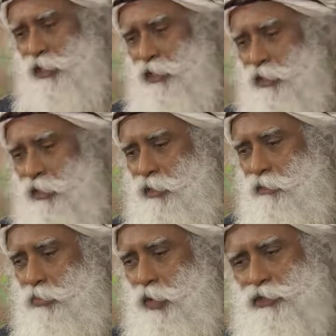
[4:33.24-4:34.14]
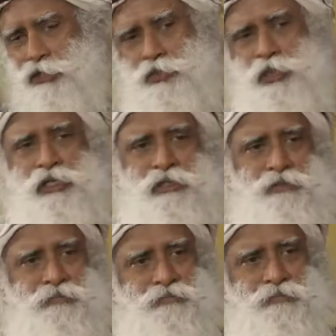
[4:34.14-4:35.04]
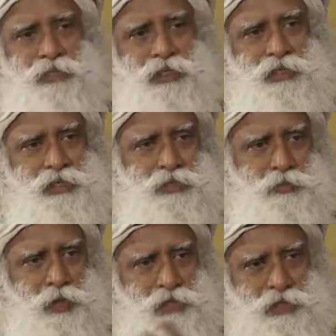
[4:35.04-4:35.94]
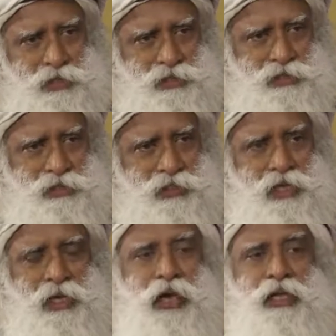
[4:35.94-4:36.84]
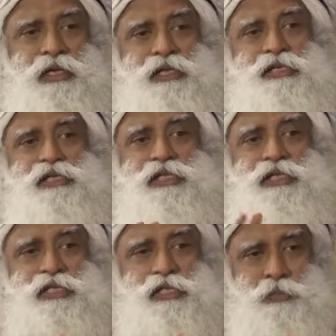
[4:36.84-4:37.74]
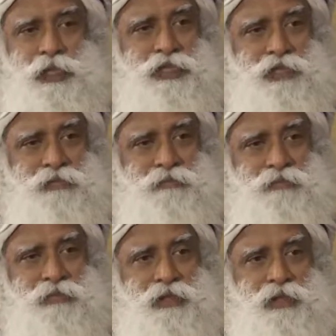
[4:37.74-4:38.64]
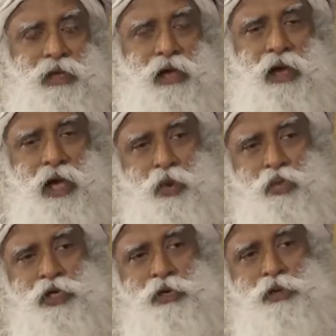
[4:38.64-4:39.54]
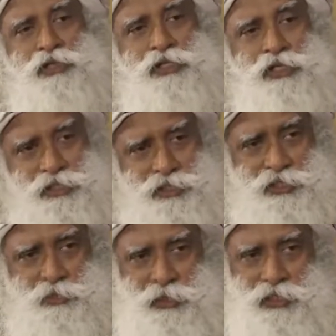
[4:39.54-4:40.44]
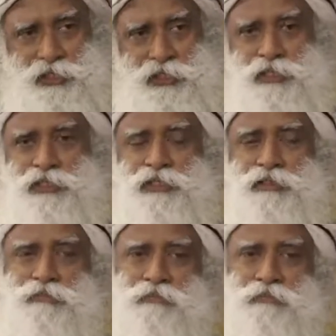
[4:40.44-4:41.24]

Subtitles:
a potter's wheel. It has spun this and it has reached its peak. How we know it's reached its peak is,